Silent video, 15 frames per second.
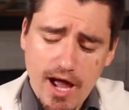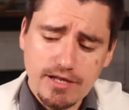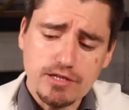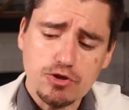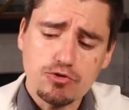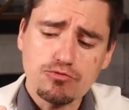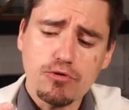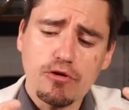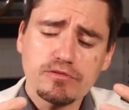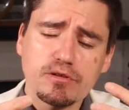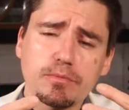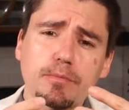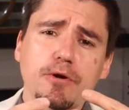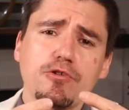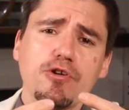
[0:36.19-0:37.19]
As it grows
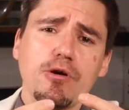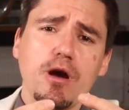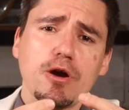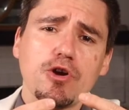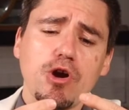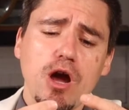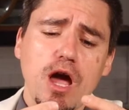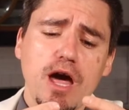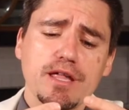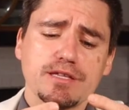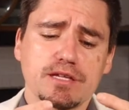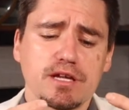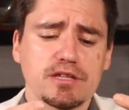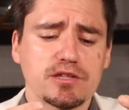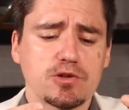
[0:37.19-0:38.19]
up
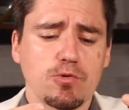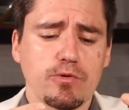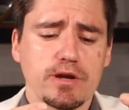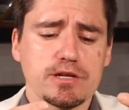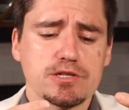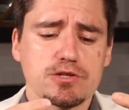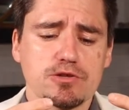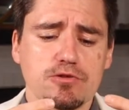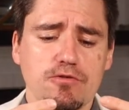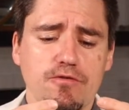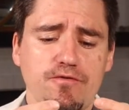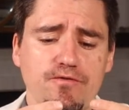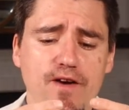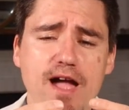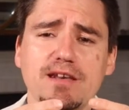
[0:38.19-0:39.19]
across, it's going to
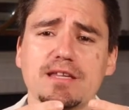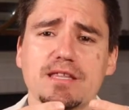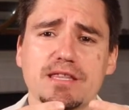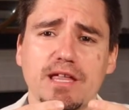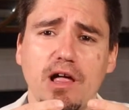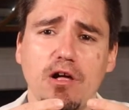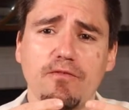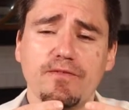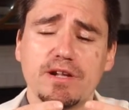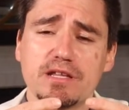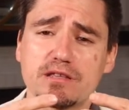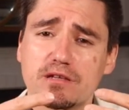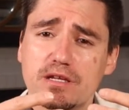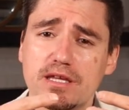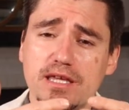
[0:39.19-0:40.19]
find itself, and
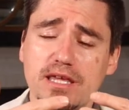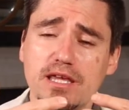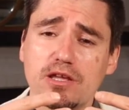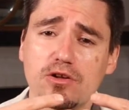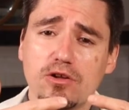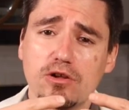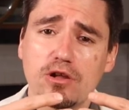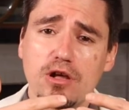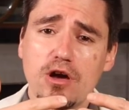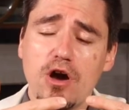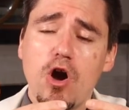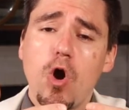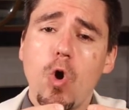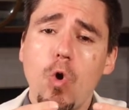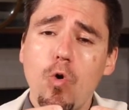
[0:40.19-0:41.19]
it's going to heal
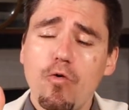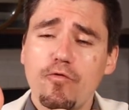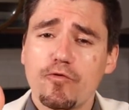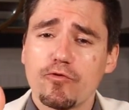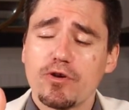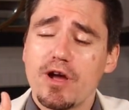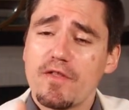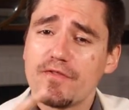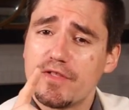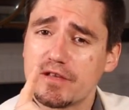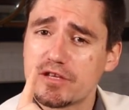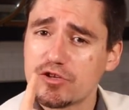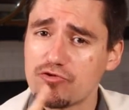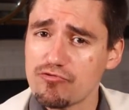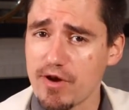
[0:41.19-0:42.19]
over
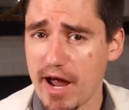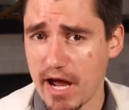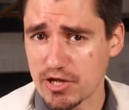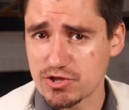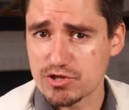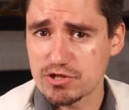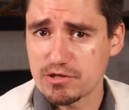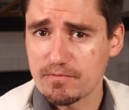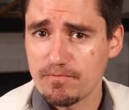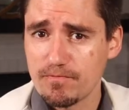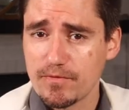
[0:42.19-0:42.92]
the scratch.